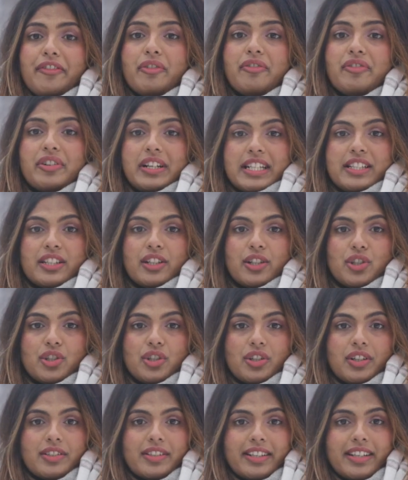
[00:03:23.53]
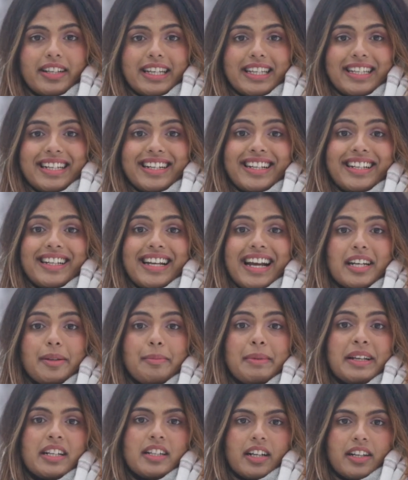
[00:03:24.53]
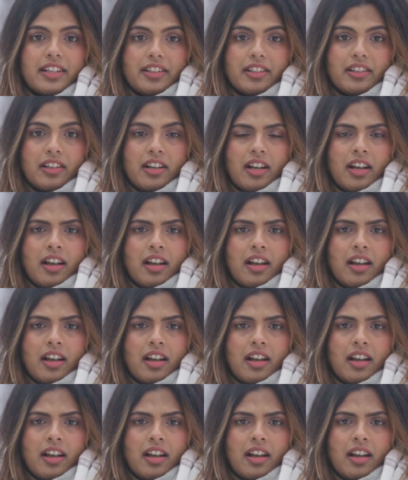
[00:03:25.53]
of researchers in an academic career,